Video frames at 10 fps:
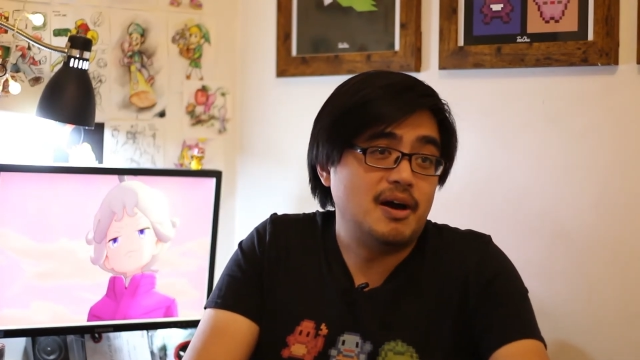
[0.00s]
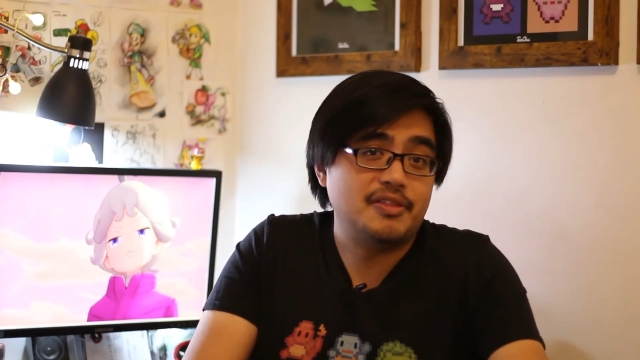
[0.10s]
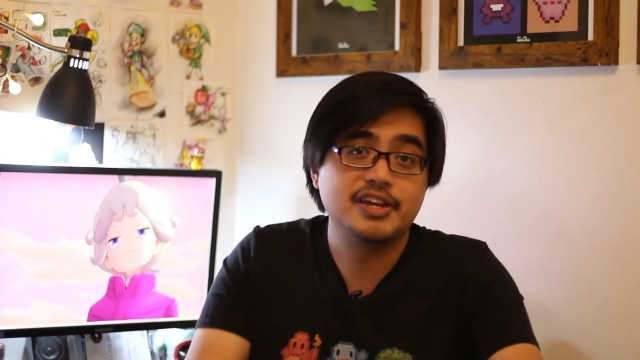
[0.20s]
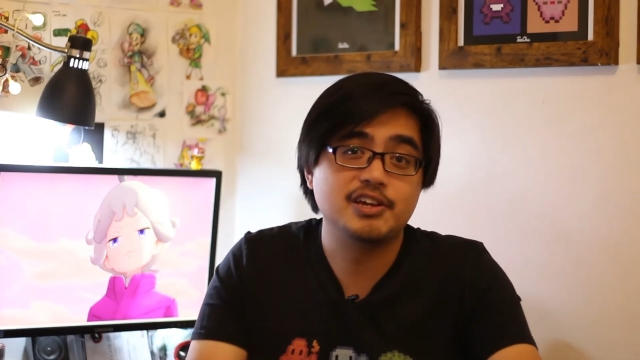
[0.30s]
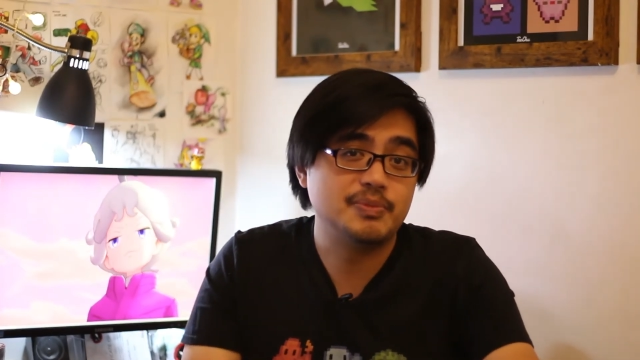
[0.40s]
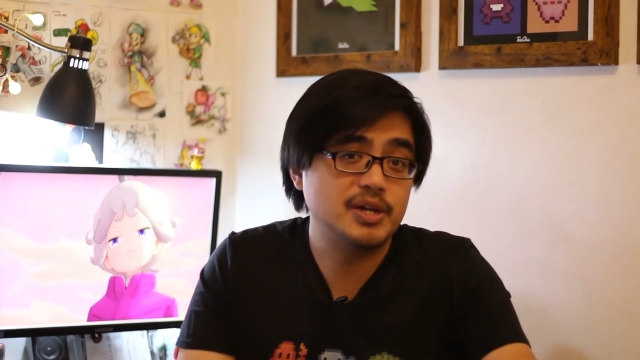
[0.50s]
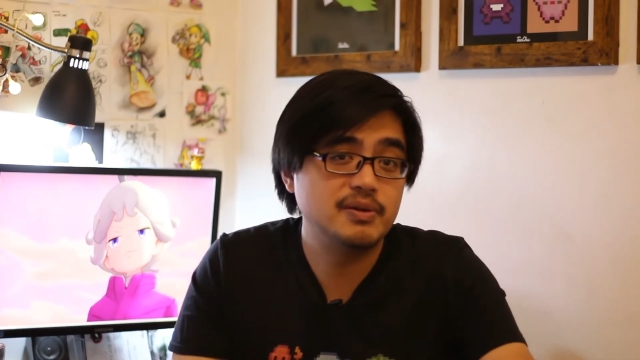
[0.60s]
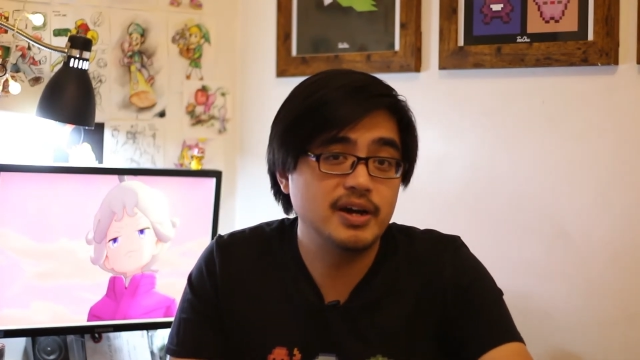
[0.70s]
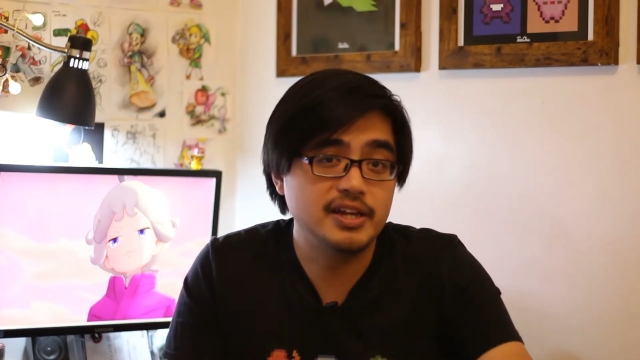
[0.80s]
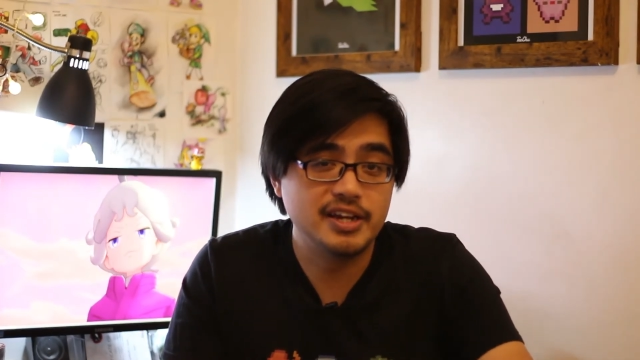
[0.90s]
I think it'll be
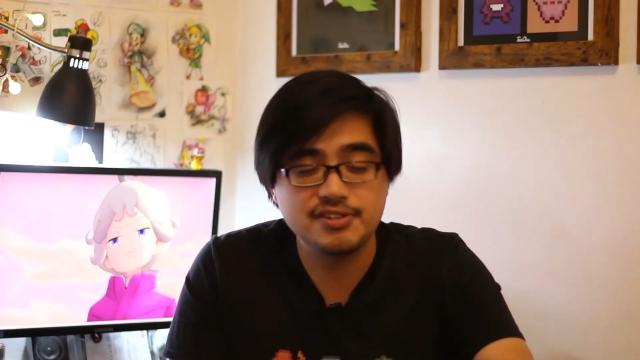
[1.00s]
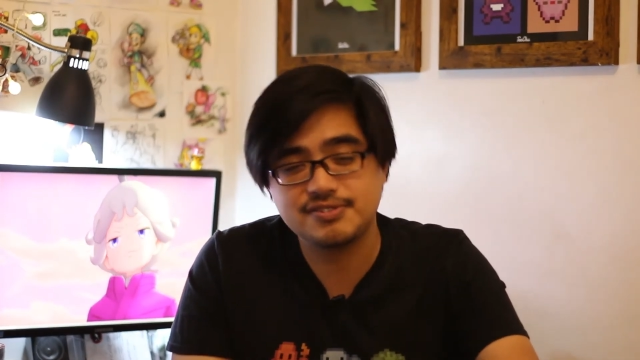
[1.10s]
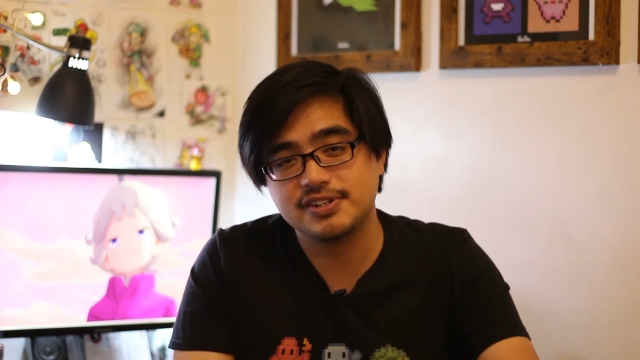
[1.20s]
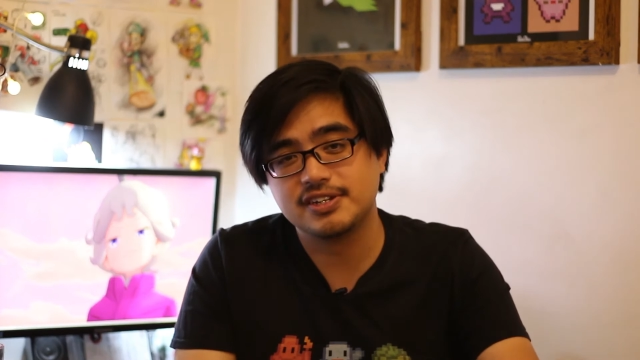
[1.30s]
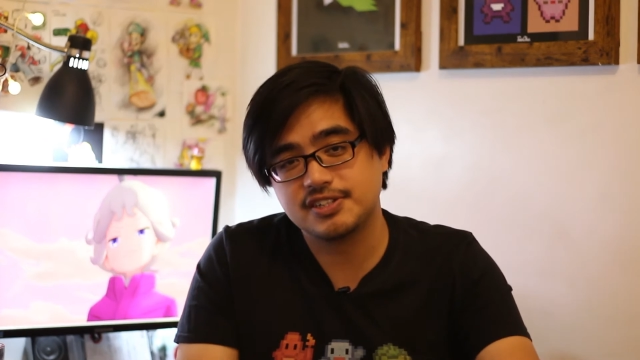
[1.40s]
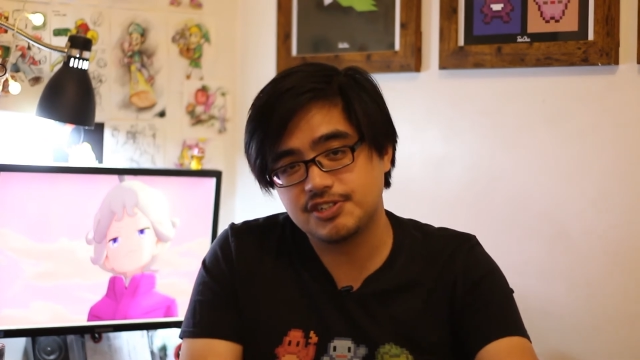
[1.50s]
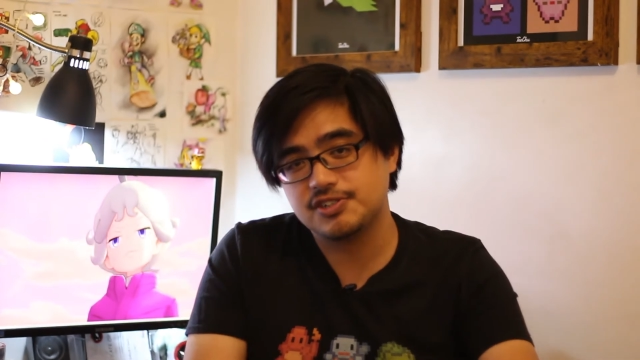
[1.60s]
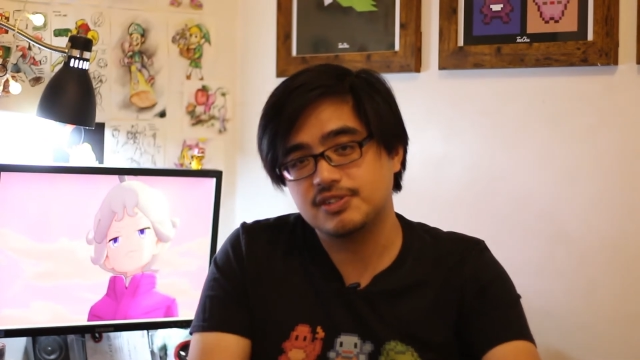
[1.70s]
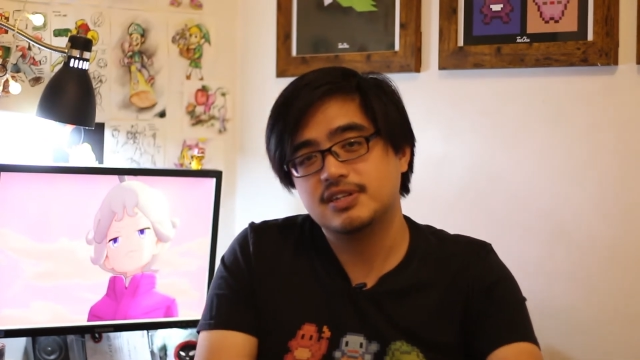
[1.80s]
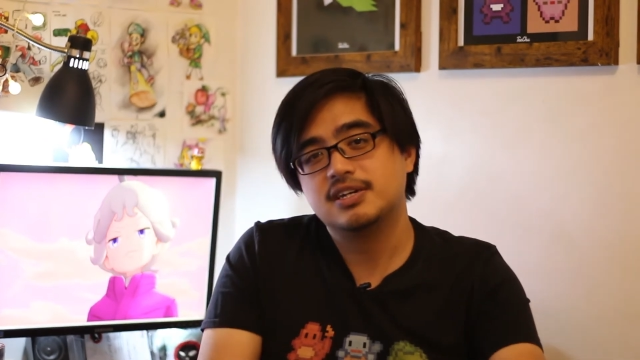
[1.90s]
quite an interesting
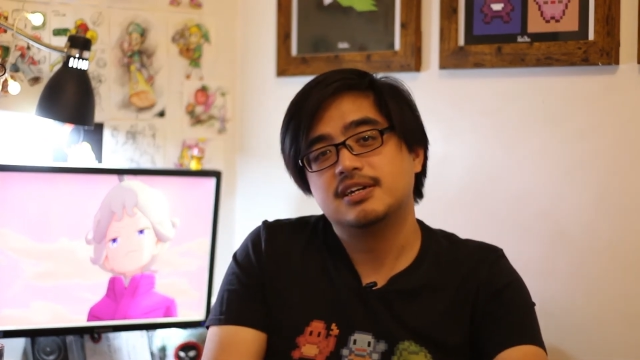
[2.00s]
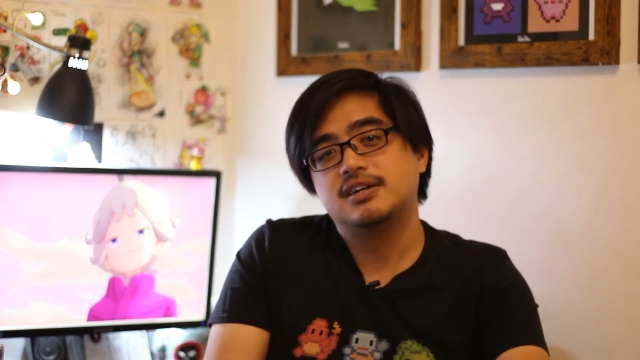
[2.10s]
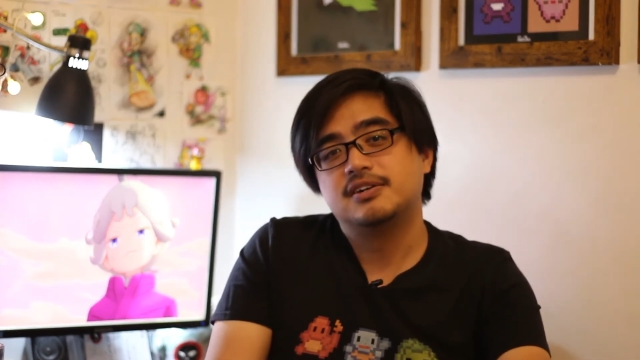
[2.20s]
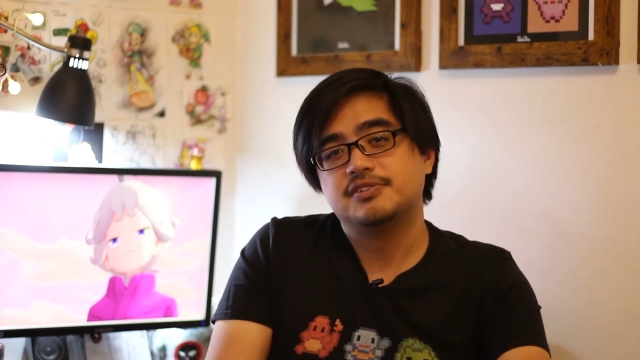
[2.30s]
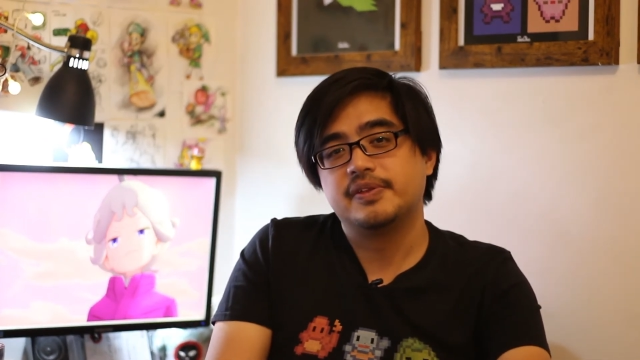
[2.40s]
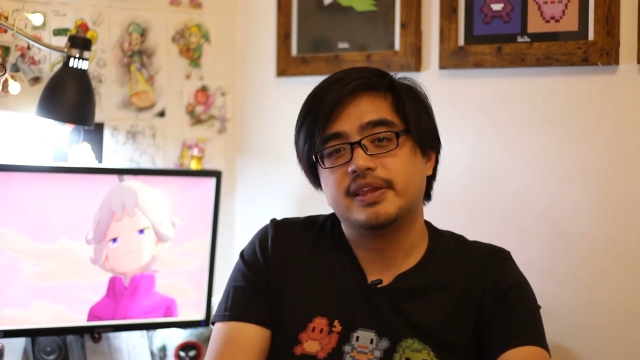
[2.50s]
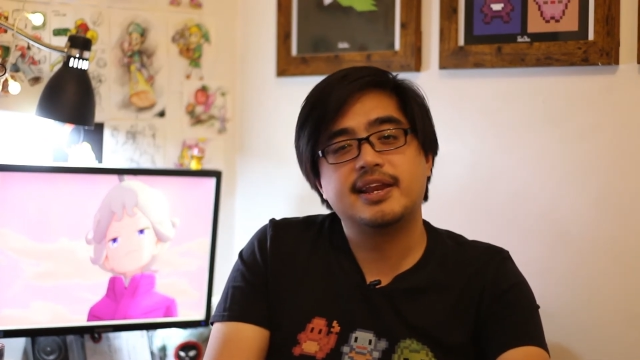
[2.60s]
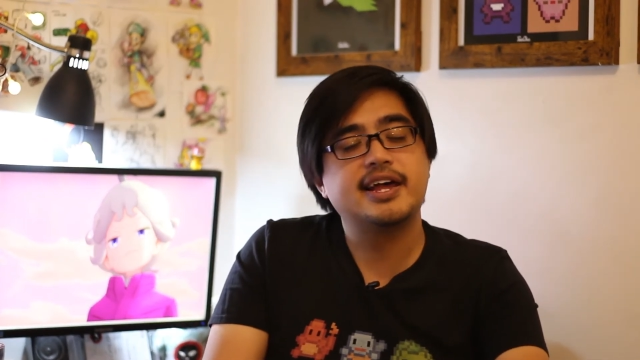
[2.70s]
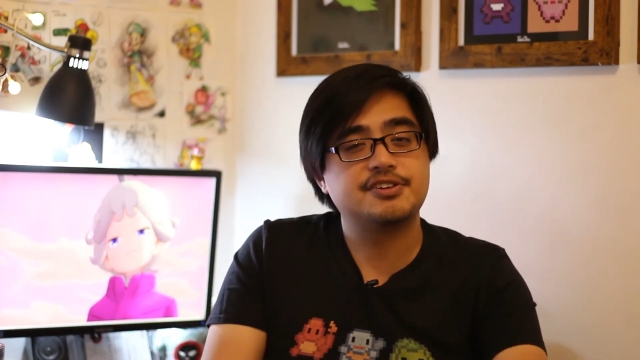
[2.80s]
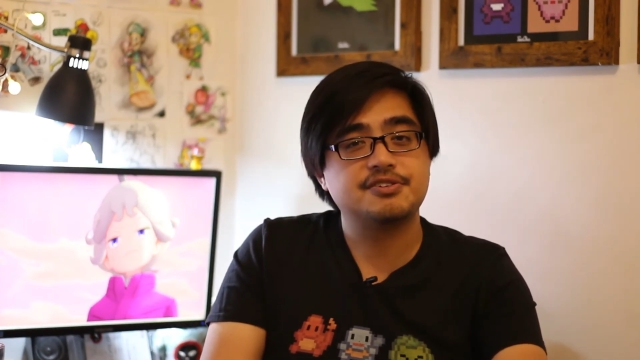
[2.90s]
addition to the
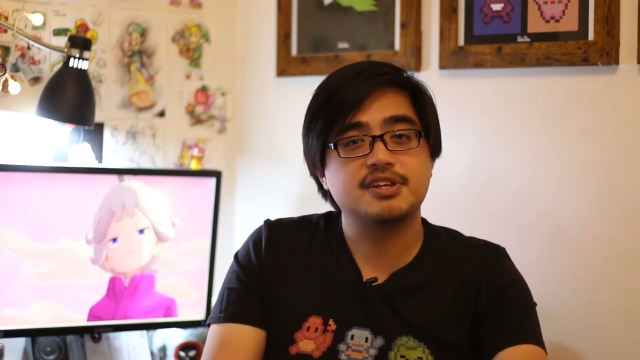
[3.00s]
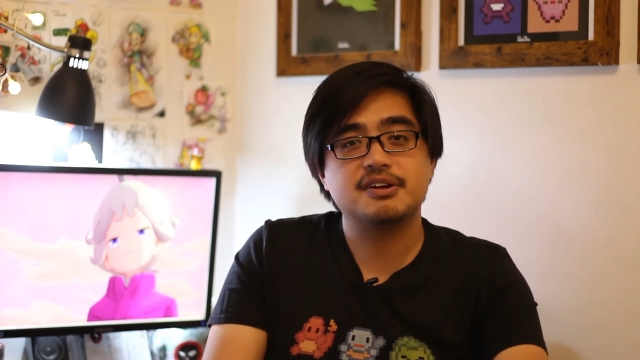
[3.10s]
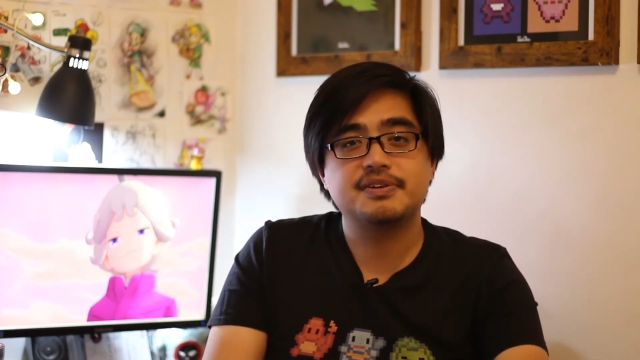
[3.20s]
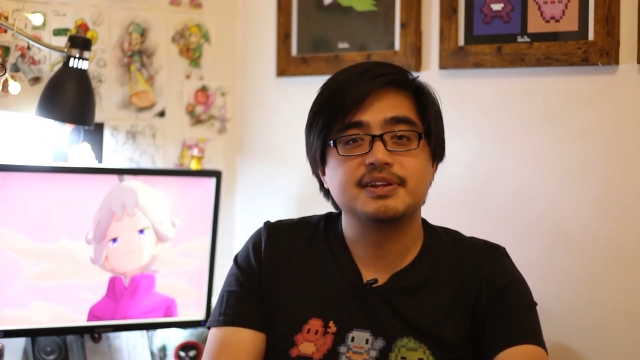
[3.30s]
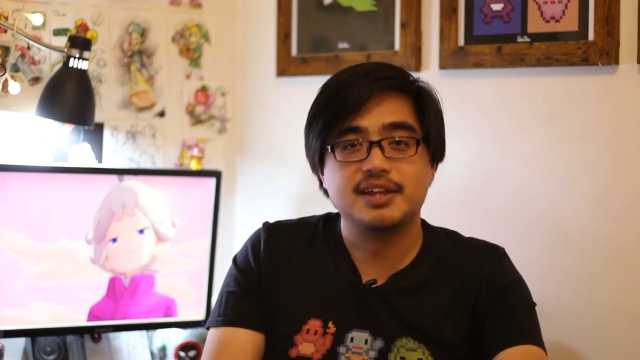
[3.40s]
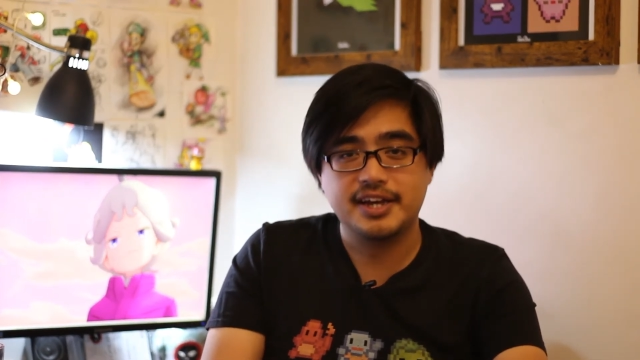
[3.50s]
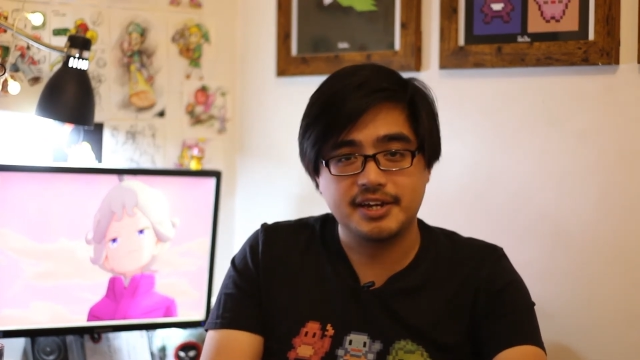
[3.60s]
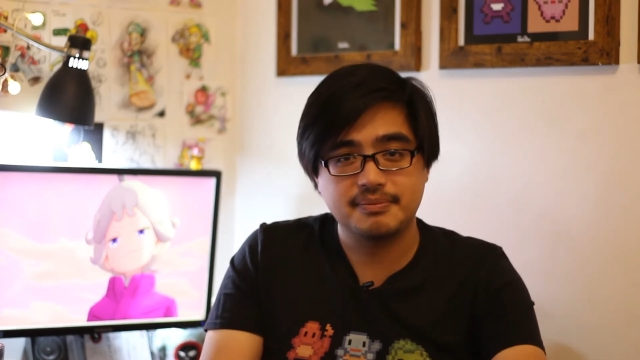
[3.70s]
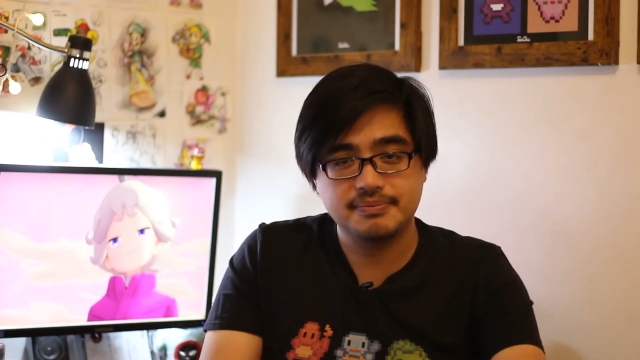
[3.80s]
legendary lineup.